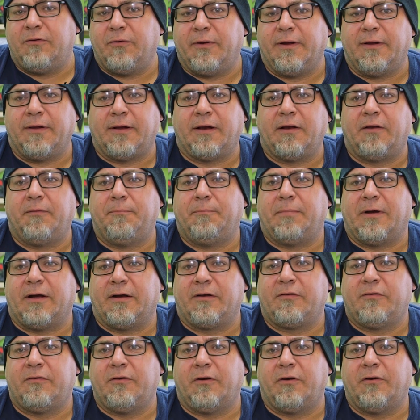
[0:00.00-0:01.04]
doing a lot of
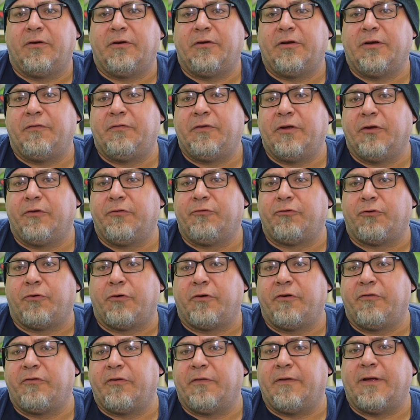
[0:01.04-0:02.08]
box or dovetail
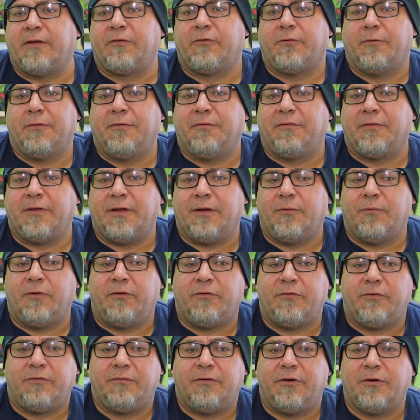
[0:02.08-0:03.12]
drawers and that sort of thing,
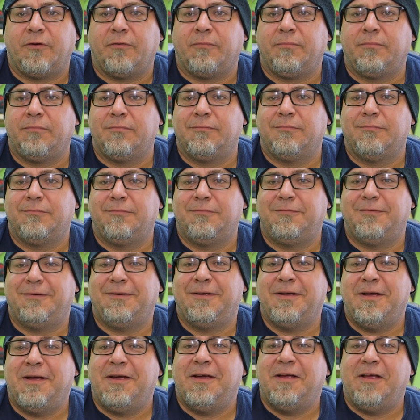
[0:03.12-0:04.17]
which, you know,
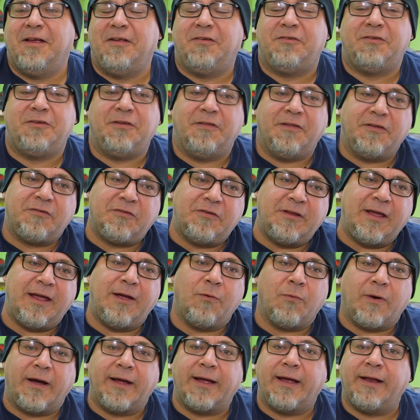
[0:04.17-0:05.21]
is to this
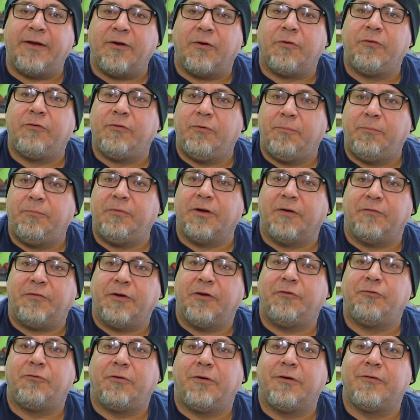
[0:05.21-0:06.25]
day why I don't do
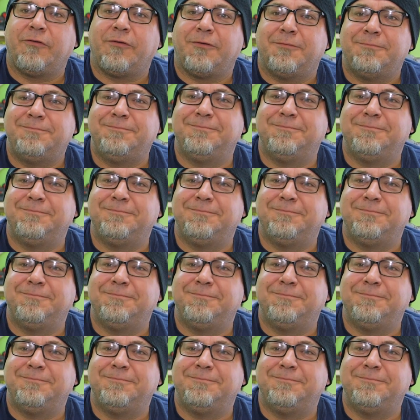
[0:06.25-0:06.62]
dovetail drawers.